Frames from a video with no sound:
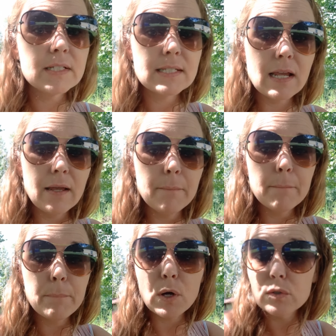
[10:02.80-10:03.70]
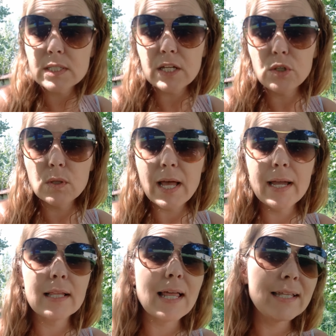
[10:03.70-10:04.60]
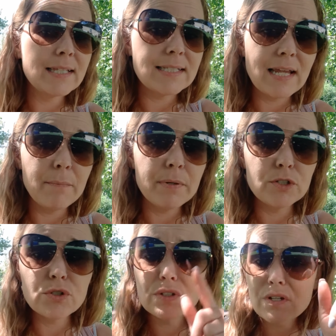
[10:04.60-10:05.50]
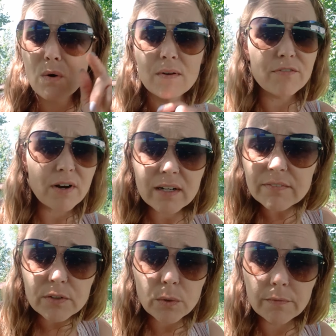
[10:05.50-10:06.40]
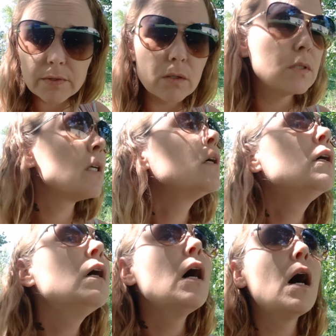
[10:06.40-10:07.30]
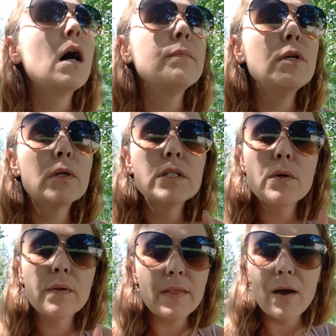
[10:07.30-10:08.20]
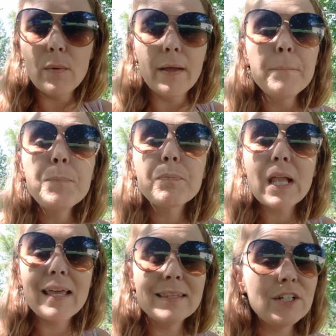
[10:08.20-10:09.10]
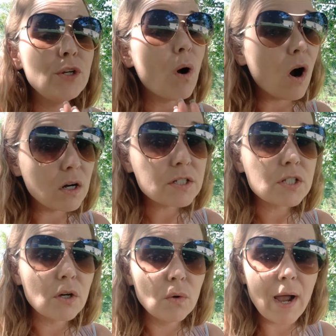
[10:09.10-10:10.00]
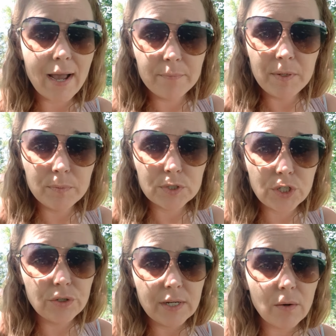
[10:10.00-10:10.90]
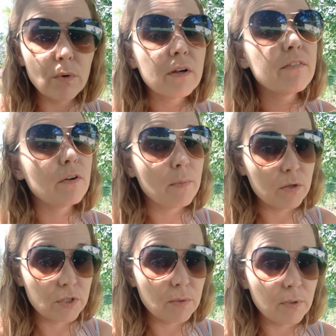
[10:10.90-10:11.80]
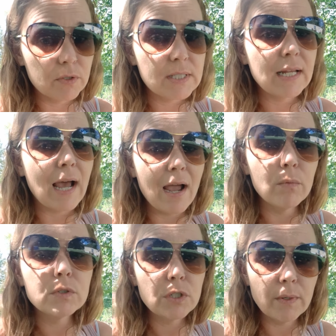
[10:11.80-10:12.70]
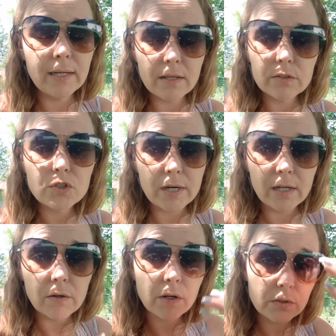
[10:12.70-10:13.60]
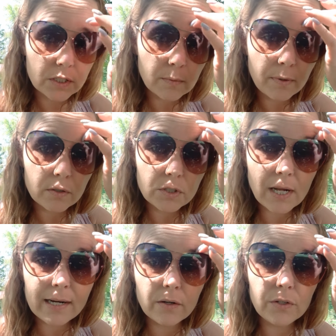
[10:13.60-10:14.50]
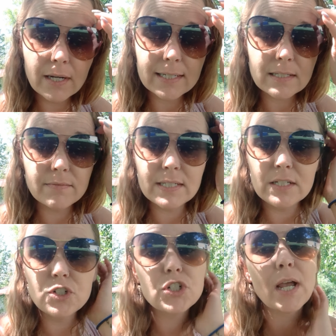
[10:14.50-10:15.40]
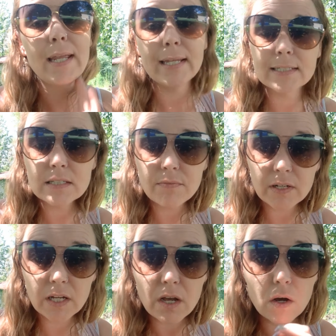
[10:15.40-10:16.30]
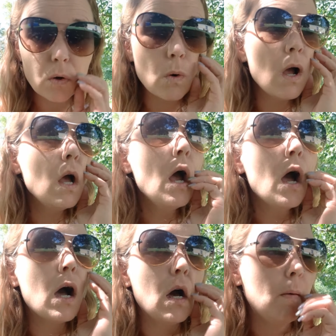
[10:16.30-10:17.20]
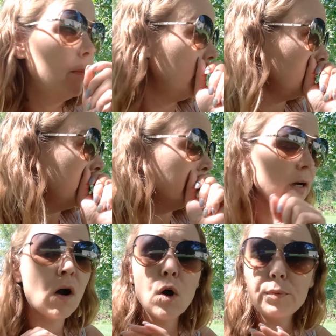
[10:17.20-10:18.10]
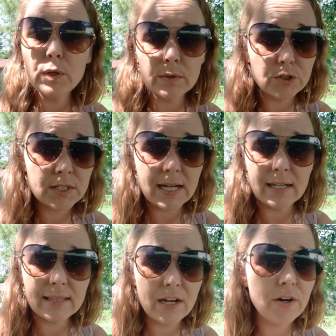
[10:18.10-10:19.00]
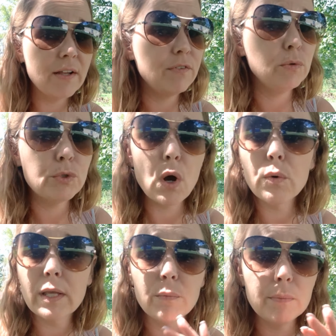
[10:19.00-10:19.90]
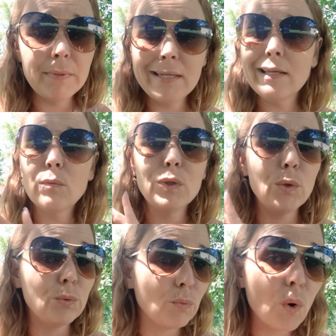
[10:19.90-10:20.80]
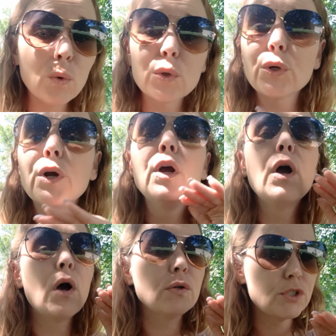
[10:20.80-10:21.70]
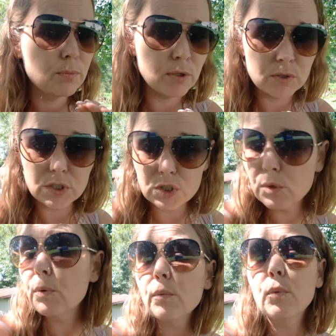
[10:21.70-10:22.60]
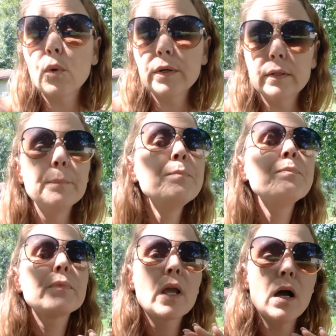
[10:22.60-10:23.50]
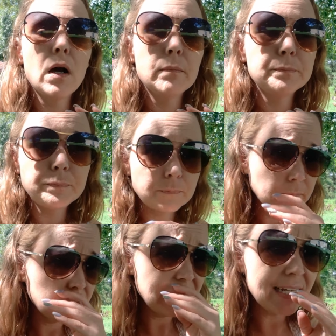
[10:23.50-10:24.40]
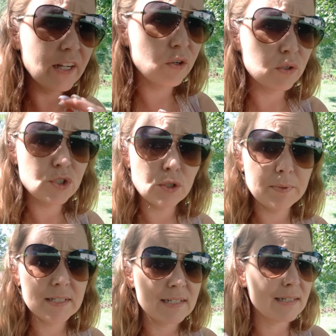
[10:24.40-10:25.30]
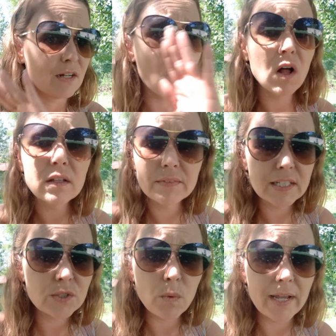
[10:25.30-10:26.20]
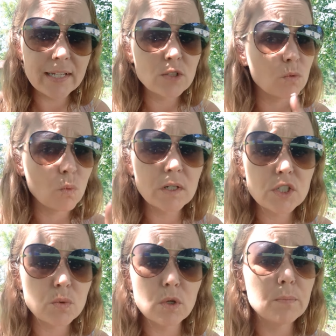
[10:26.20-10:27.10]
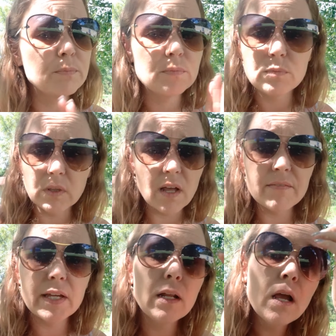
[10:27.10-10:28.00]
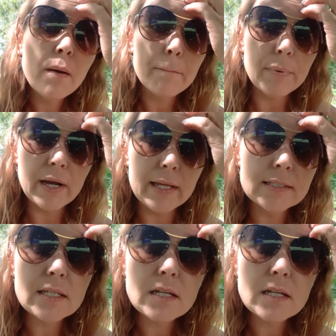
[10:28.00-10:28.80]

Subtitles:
the same posts that you like the same pictures. Go and friend a few of those. You can do it that way. And then you also add people to your network from Host to Post. And I will do another training on Host to Post. I know you guys have seen Cheyenne's video. Hope you understand it there. If you don't, get with me, get with your enroller. Host to Post is super important. It grows your business in all of these ways with one swoop. Love it. But